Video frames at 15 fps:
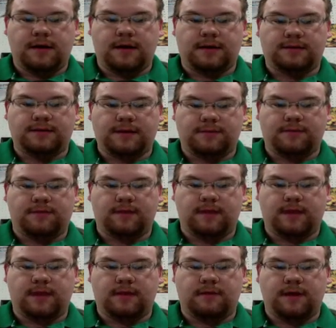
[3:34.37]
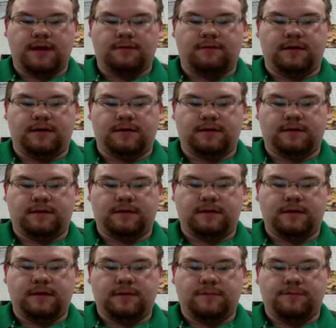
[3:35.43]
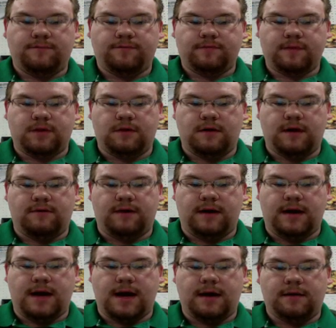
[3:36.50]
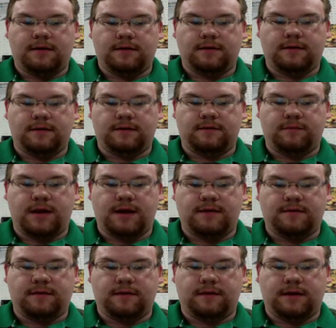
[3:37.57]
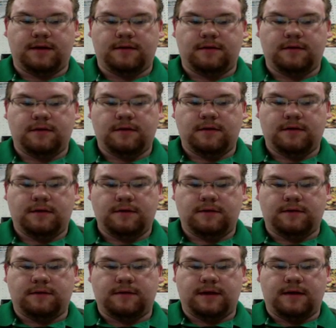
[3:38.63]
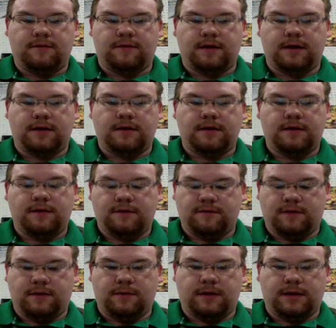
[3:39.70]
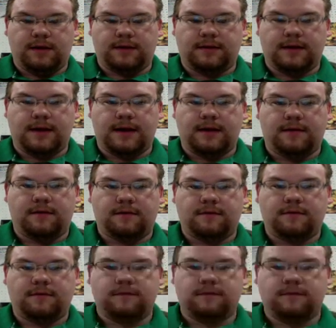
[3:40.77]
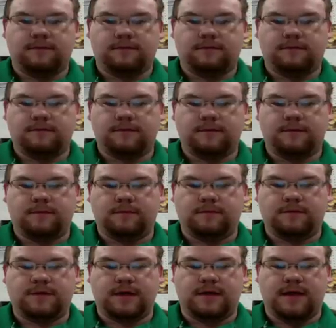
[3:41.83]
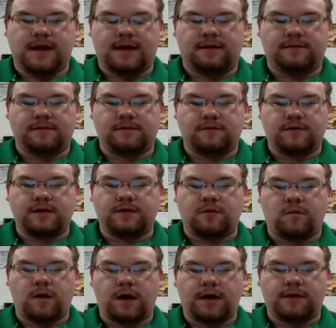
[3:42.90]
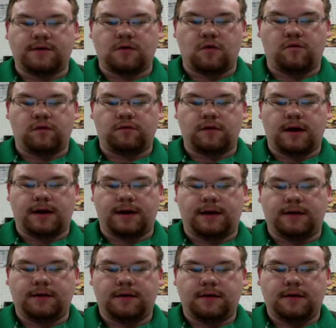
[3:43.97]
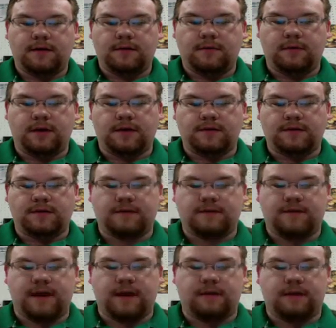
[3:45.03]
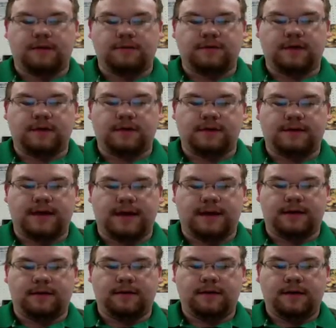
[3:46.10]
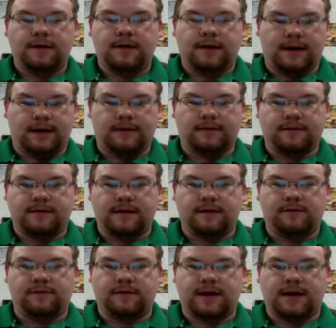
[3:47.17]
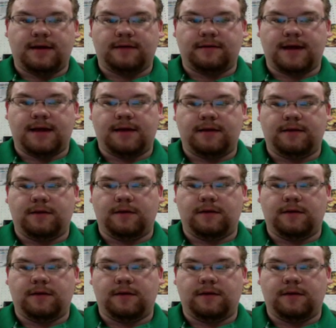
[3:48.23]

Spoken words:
except for that you have this, you have it not a space in there. So say if I went like that, see, that is the reason why it's overwriting, because this file name is already taken. And instead of saying that